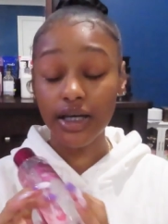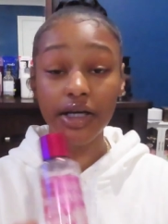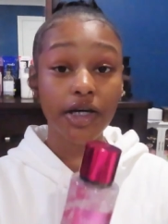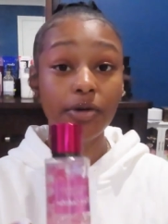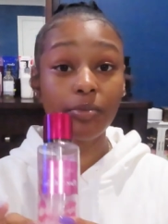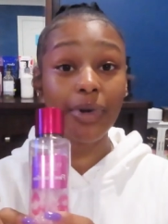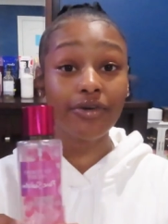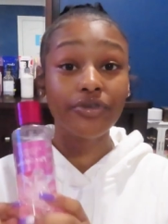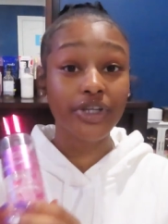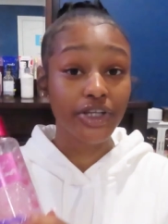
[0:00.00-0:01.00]
Um, my
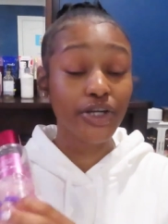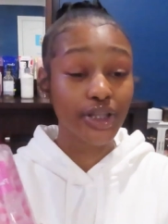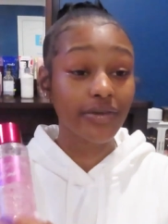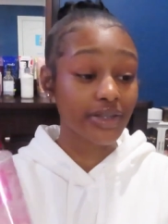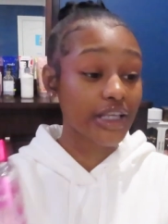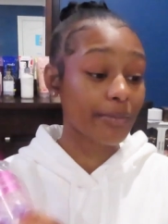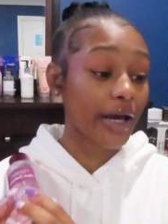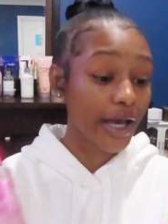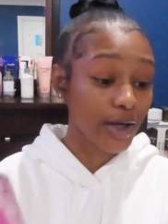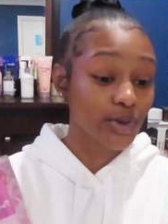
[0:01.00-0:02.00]
friend Akira left this at
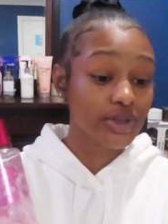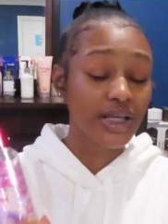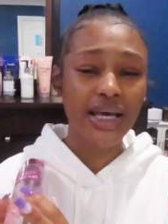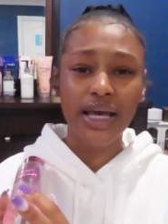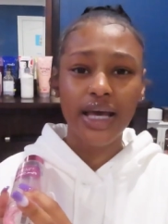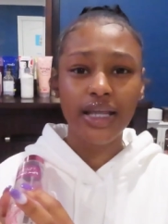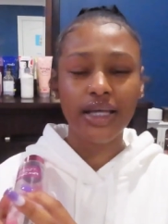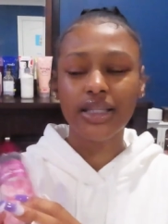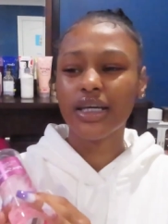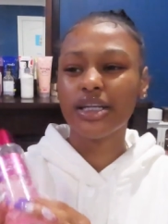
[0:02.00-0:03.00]
my house and
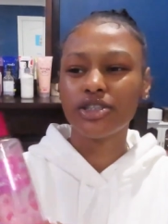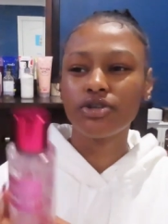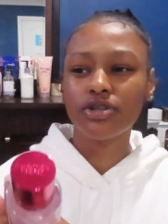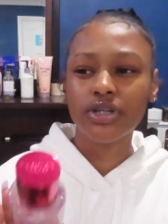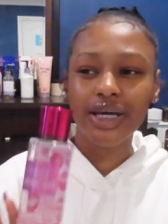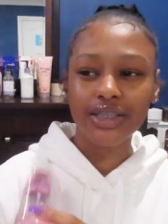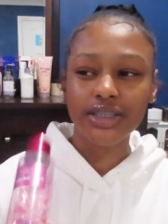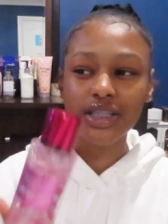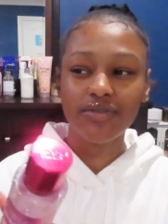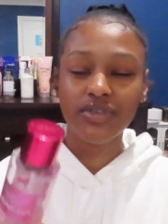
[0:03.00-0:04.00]
I think I told her that
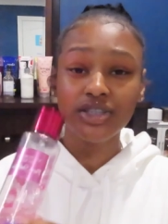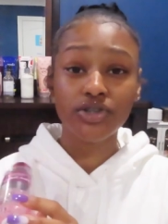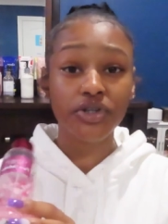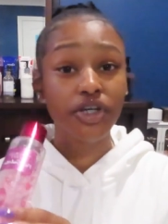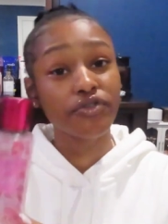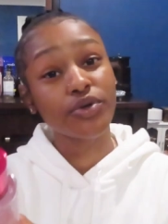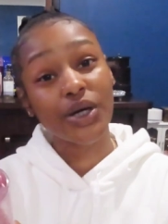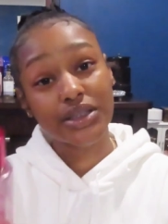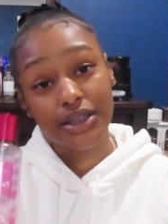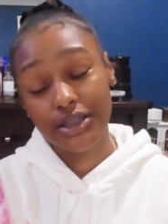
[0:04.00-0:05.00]
she left it. So, Kira, if you're
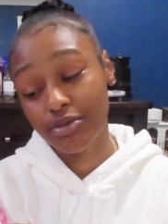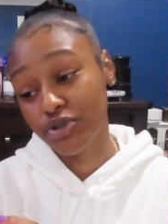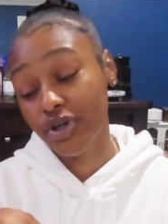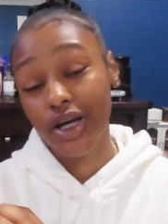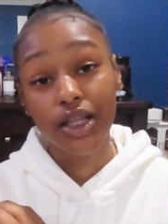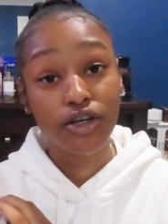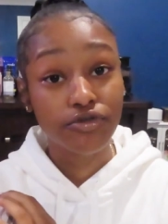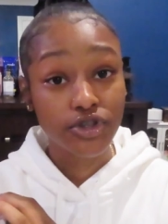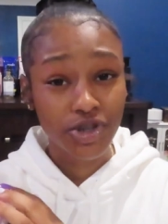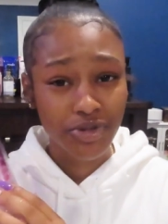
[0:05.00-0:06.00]
watching this, I'm sorry. I love
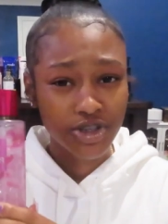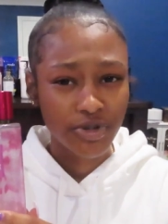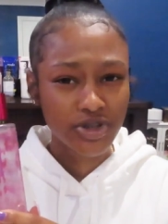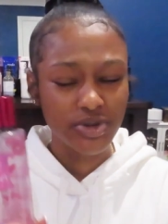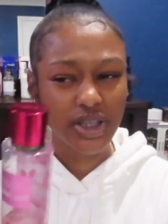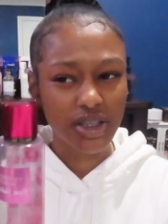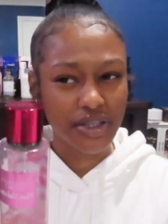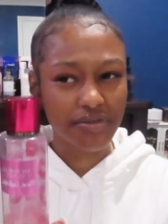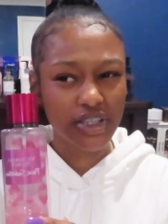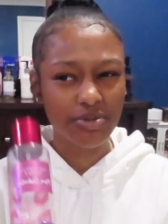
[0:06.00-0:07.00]
you so much. But you did
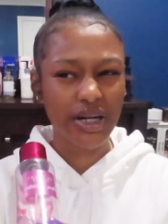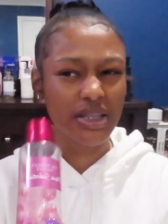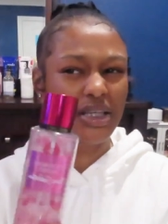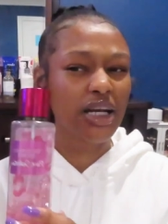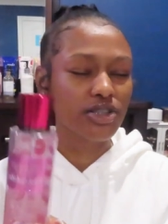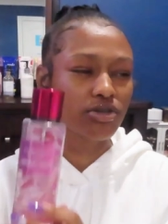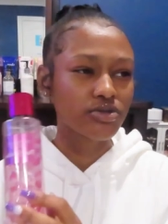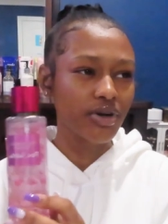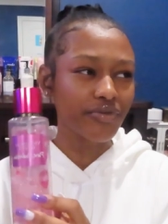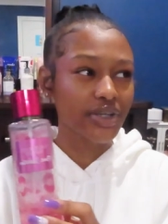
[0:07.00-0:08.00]
leave this. But I think I told
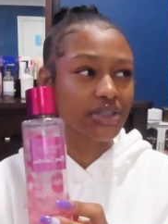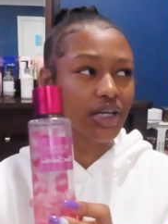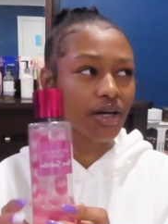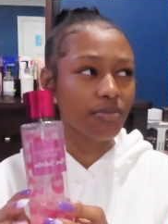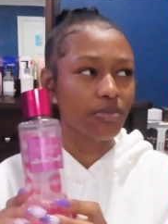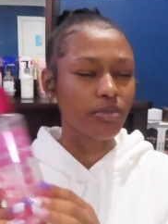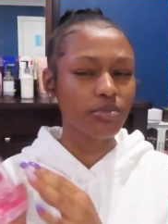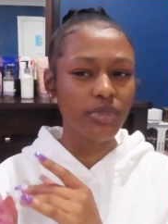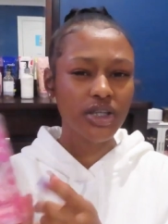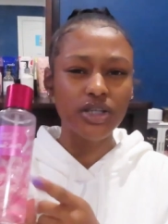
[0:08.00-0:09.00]
you on FaceTime.
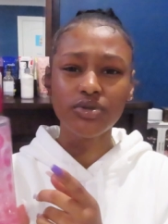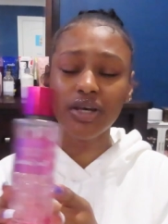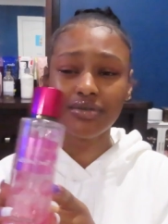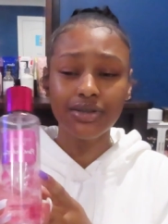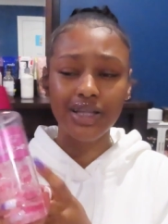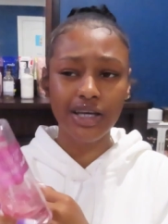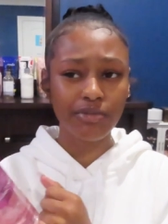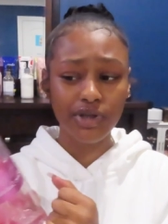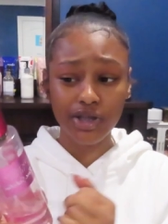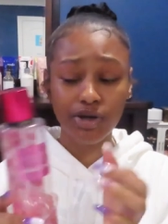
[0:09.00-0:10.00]
But you left it like a
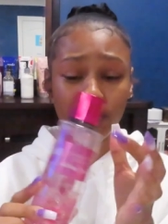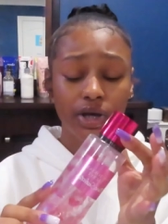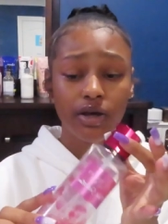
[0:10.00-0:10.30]
month ago.